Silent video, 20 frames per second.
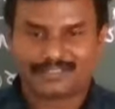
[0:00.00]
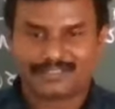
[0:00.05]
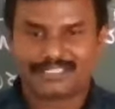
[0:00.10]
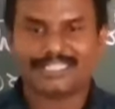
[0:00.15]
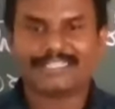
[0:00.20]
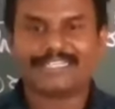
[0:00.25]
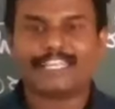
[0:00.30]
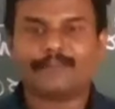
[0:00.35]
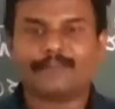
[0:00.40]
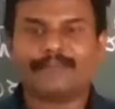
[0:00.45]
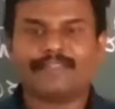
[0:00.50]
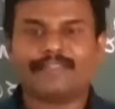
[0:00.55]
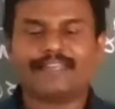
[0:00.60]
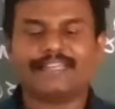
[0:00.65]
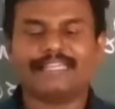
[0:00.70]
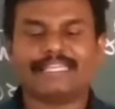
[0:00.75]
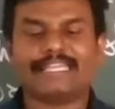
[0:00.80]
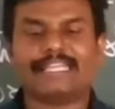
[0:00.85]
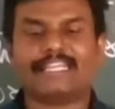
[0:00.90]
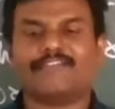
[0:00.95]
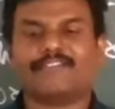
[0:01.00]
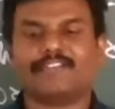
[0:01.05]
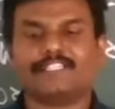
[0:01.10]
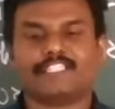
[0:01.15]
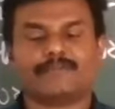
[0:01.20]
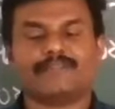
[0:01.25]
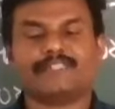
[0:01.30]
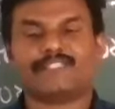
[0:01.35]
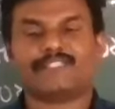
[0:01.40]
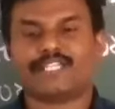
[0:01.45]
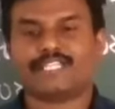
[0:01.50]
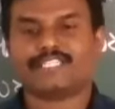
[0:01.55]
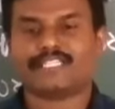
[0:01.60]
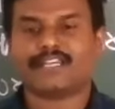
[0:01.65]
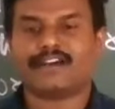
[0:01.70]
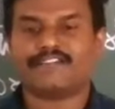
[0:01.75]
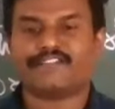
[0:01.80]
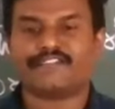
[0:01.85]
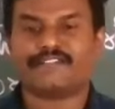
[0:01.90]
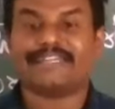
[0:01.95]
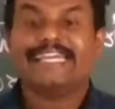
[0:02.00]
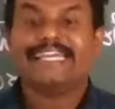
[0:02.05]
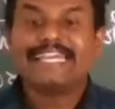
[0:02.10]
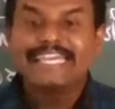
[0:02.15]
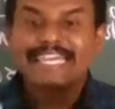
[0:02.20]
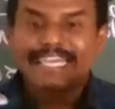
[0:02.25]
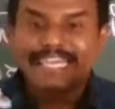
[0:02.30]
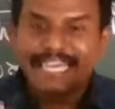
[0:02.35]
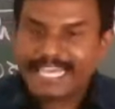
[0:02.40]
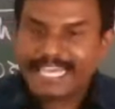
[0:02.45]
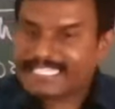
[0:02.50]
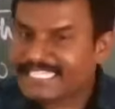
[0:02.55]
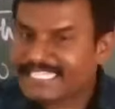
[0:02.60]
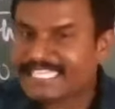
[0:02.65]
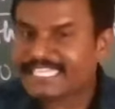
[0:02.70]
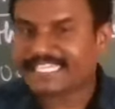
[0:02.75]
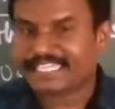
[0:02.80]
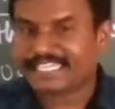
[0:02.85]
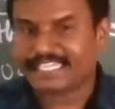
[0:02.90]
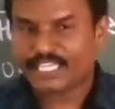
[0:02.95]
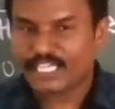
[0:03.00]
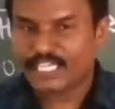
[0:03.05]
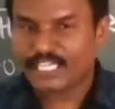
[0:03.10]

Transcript: The terminal irreversible stage of aging